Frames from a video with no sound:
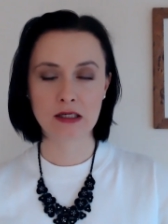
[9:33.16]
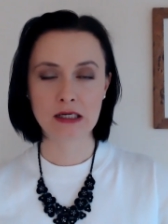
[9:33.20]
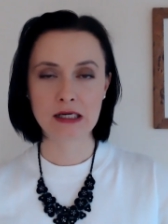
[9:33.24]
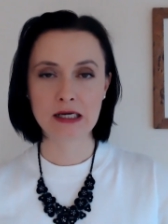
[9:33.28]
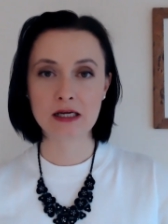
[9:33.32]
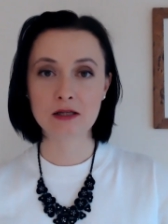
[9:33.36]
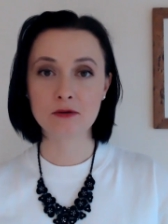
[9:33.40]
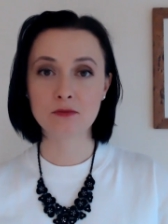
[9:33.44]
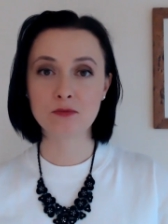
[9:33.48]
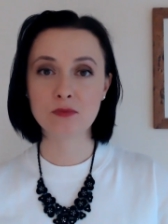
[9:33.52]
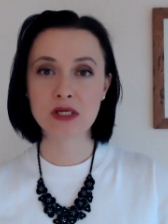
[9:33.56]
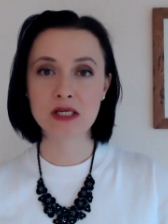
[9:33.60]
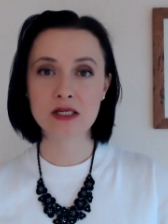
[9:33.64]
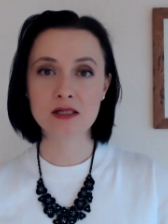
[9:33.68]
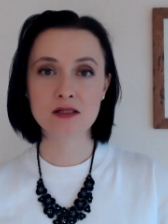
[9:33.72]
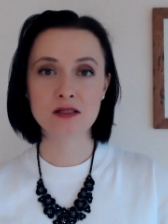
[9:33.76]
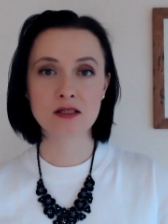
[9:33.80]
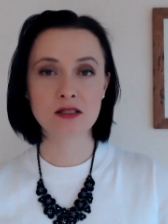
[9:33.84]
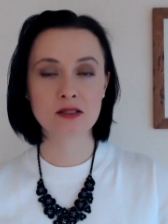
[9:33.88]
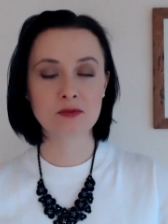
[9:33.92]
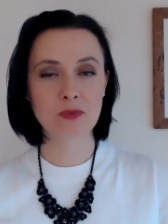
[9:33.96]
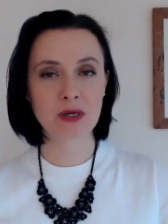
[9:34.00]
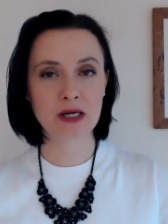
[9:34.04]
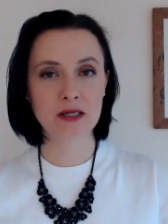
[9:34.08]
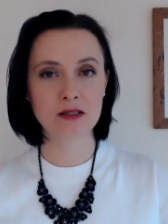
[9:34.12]
It
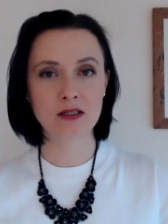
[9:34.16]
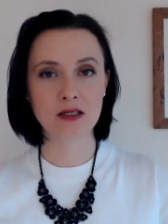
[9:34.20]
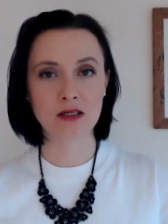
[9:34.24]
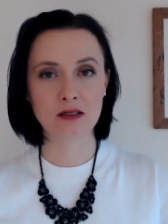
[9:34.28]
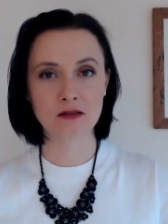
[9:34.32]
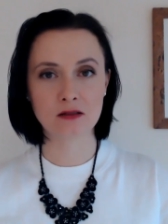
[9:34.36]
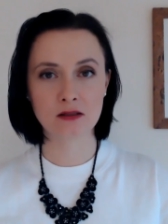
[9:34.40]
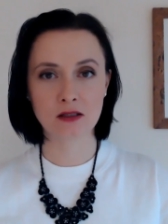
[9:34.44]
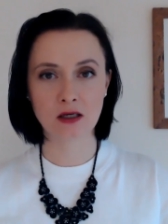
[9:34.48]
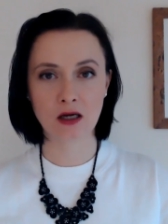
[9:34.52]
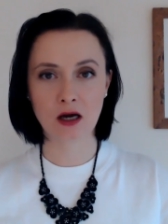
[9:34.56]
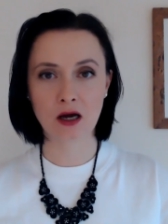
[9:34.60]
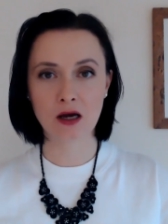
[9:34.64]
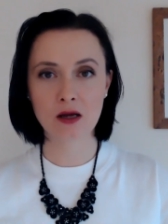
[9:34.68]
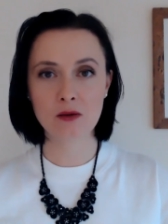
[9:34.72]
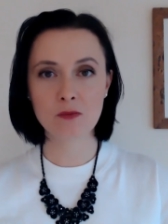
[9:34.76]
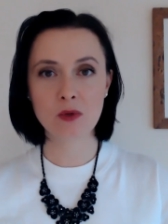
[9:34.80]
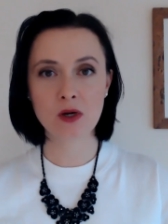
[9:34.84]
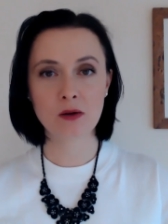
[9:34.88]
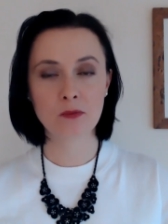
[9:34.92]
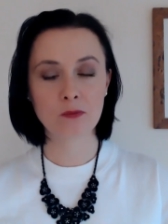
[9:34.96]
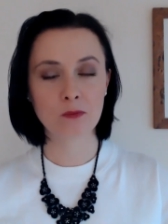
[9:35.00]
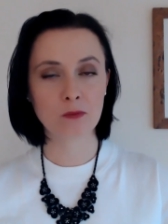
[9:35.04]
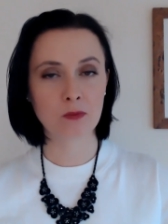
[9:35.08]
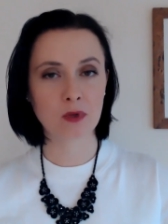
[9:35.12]
means spending
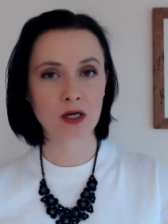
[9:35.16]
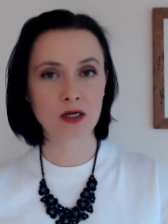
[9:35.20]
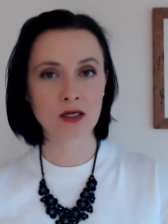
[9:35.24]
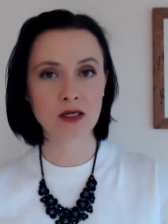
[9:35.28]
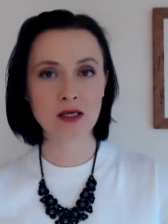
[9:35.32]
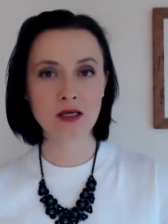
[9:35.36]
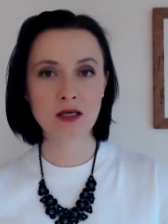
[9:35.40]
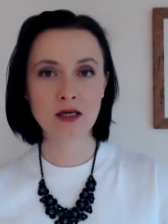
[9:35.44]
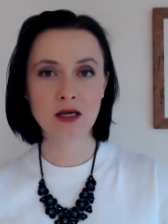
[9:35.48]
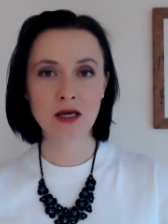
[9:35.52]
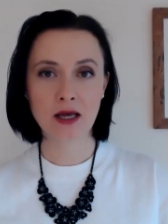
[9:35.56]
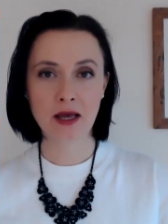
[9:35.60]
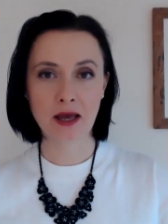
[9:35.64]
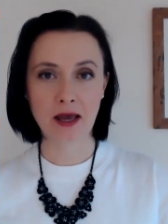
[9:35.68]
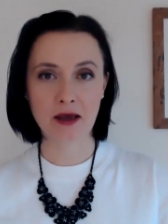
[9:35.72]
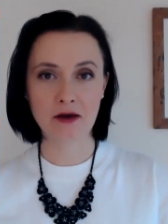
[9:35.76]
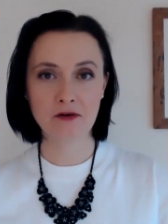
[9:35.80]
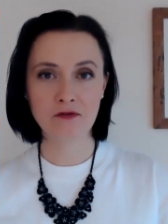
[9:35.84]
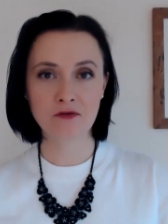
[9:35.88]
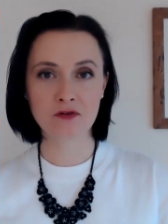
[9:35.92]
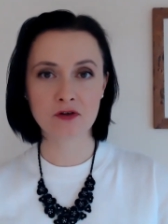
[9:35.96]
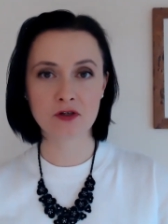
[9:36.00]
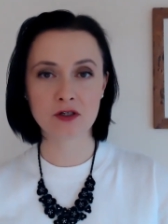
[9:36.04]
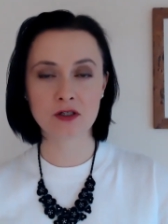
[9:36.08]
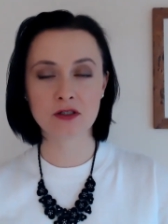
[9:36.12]
time, money,
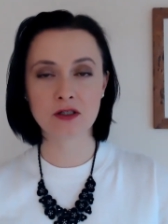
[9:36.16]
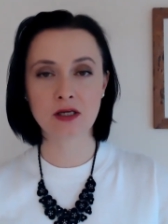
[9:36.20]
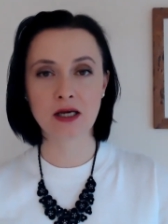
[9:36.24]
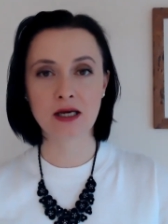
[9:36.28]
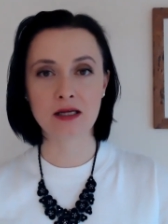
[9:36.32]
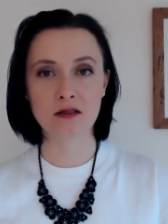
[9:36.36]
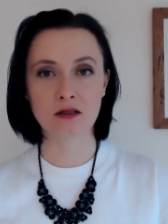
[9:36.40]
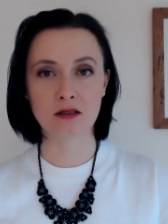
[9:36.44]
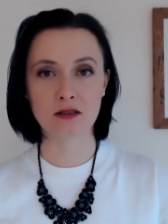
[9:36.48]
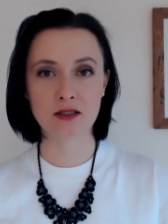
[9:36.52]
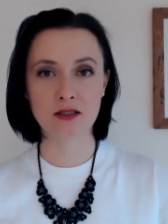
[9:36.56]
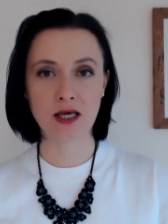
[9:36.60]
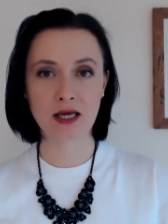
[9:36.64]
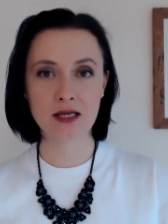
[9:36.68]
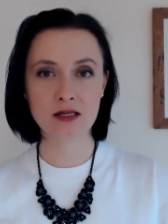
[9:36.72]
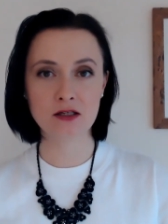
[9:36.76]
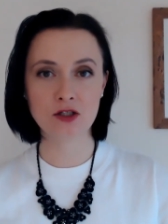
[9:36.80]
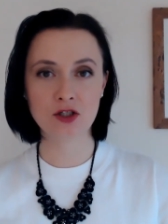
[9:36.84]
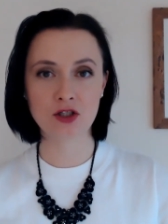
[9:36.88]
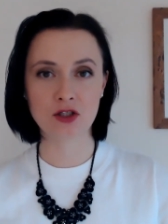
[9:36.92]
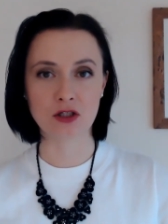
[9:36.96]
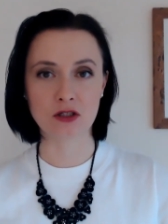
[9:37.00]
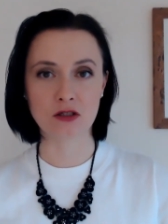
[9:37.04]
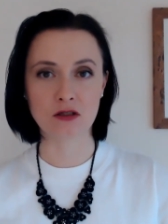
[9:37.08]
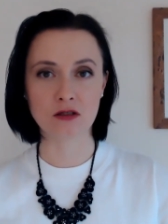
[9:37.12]
effort, and
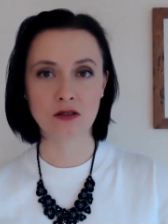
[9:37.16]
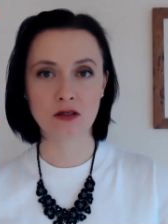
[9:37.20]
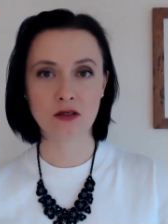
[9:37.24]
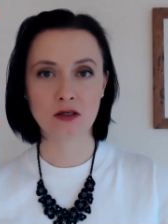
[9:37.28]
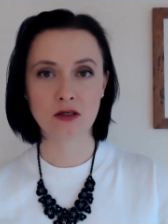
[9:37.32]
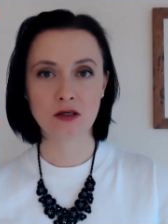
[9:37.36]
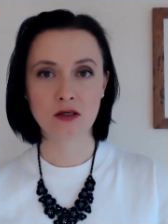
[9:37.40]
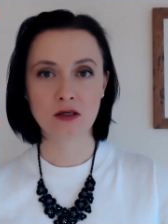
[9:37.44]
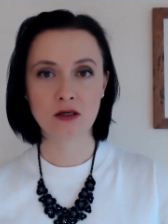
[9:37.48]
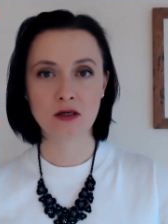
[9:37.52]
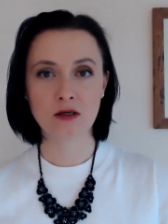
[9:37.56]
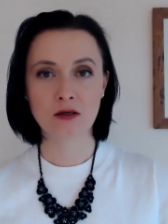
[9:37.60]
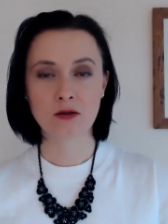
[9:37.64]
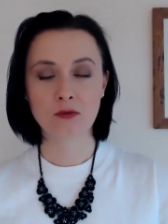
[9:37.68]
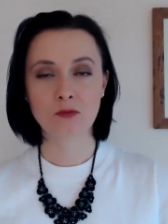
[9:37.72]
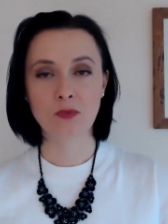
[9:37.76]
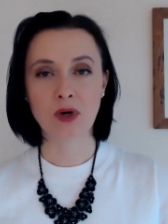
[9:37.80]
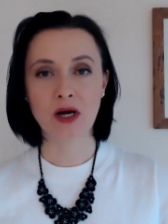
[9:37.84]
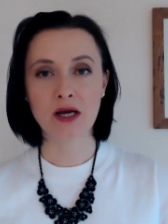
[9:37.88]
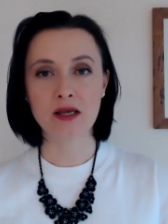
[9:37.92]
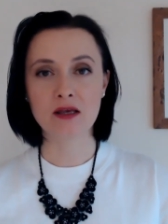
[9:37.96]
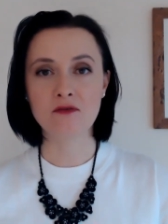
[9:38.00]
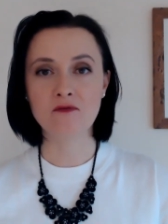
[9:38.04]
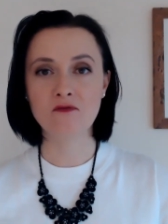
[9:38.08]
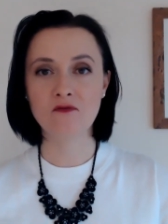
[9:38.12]
attention
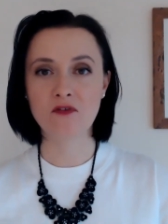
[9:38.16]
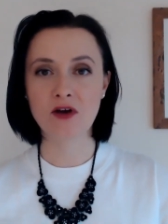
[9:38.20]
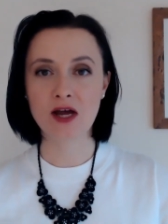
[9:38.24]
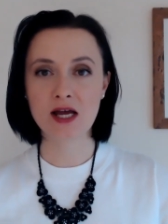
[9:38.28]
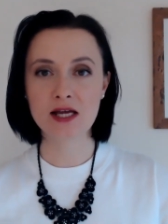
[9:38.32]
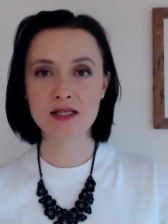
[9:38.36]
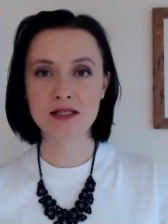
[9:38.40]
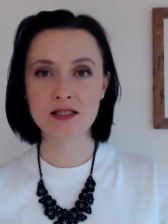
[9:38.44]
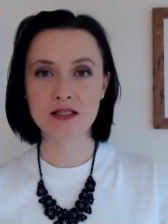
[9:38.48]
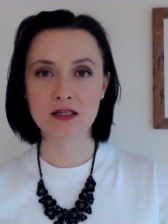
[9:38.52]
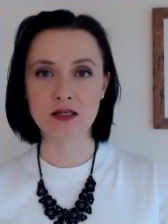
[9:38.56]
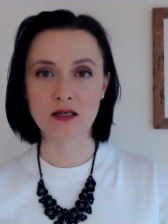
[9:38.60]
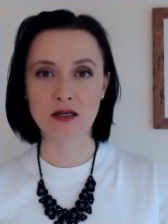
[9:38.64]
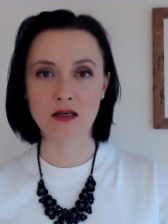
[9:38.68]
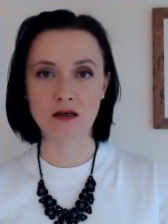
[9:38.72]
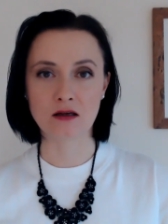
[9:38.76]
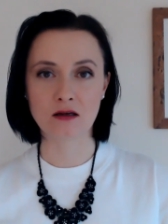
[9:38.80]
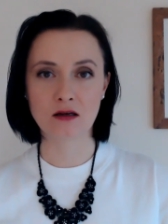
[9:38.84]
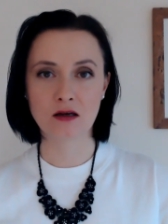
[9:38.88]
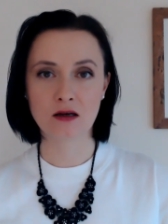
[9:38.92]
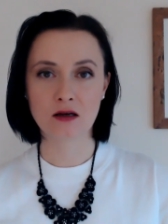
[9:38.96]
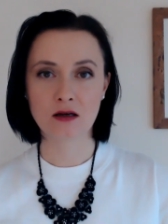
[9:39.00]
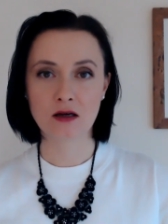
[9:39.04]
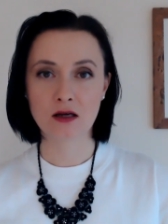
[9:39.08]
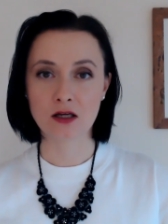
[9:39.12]
by investing
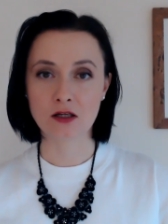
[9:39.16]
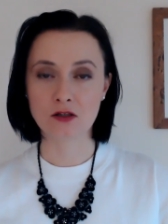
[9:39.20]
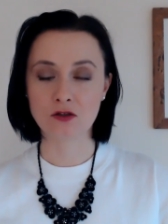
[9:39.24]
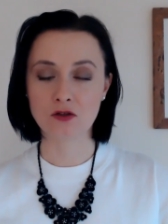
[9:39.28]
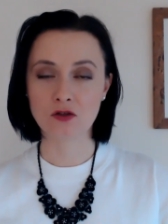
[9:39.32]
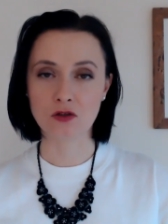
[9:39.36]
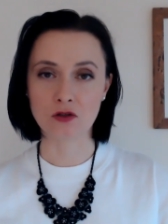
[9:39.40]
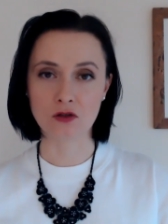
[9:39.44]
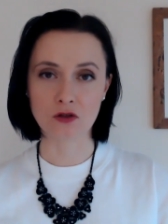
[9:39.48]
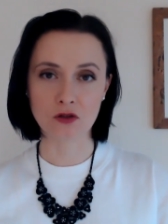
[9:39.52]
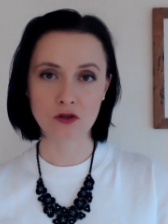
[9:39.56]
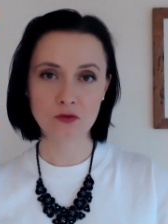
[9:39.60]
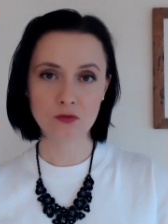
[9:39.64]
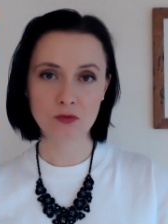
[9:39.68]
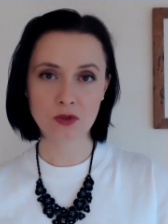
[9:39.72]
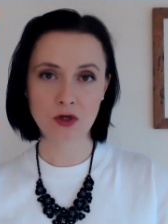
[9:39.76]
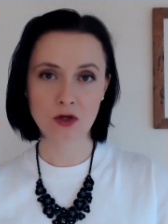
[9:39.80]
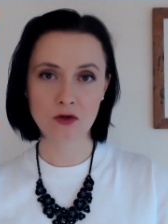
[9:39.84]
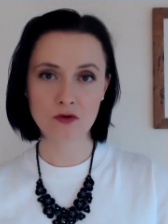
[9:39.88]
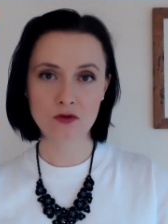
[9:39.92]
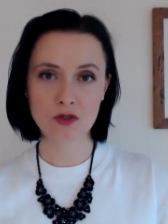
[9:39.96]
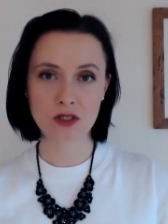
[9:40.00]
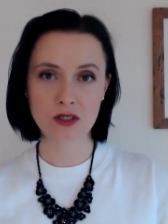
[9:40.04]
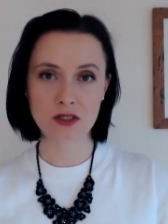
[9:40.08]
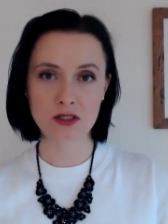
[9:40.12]
into good
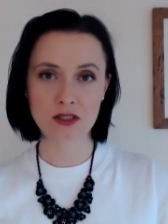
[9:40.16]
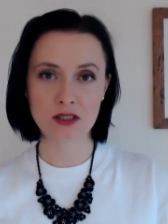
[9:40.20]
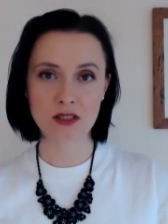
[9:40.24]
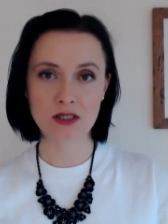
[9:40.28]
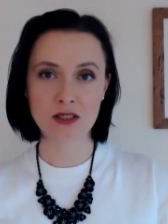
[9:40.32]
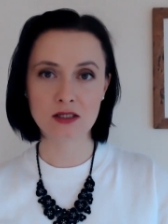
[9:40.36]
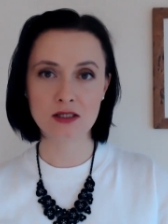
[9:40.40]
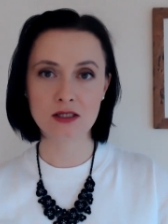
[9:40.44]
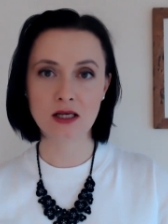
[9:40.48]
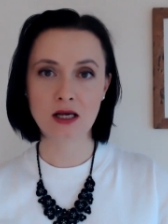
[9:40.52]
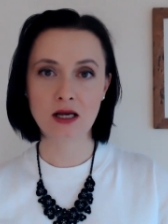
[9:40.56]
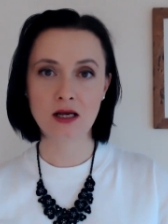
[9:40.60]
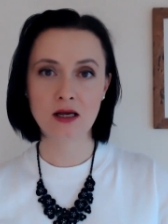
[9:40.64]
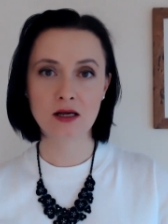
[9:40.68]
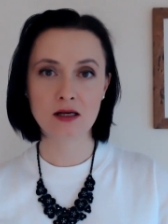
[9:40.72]
processes,